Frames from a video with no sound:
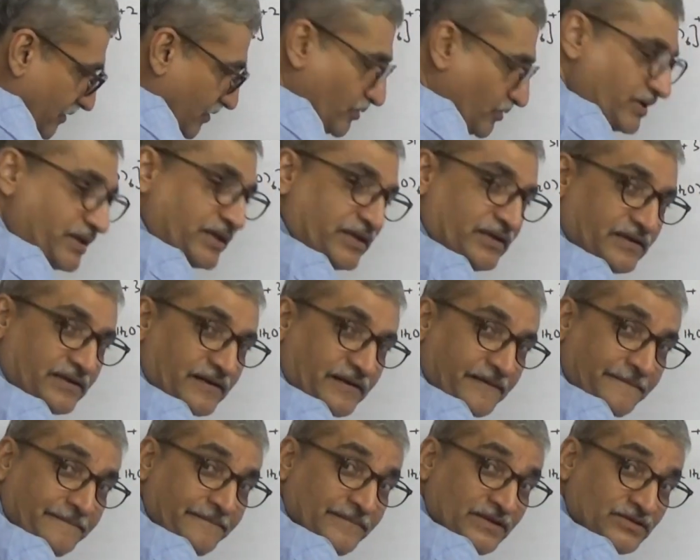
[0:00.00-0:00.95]
to here.
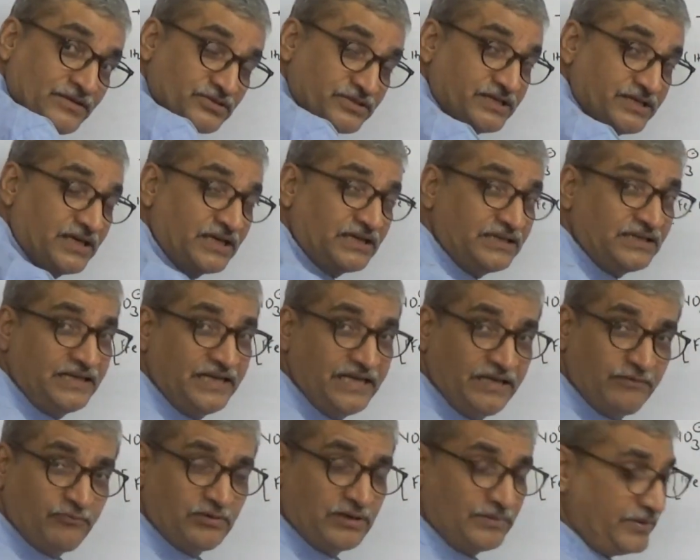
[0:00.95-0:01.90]
So here the
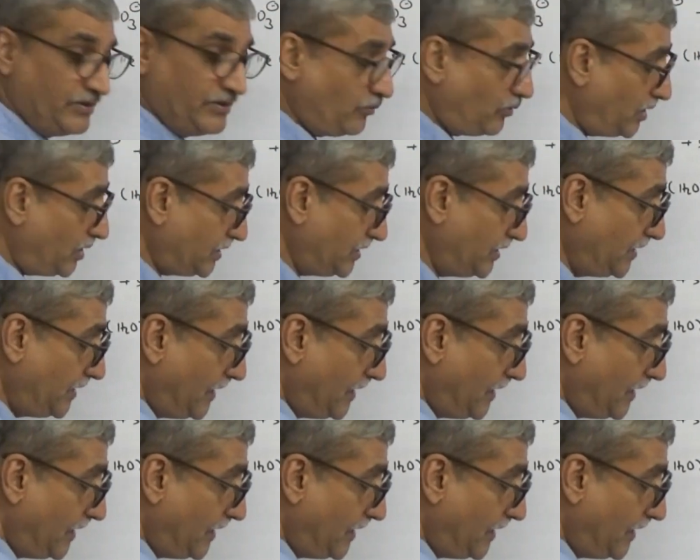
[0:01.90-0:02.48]
name will be what?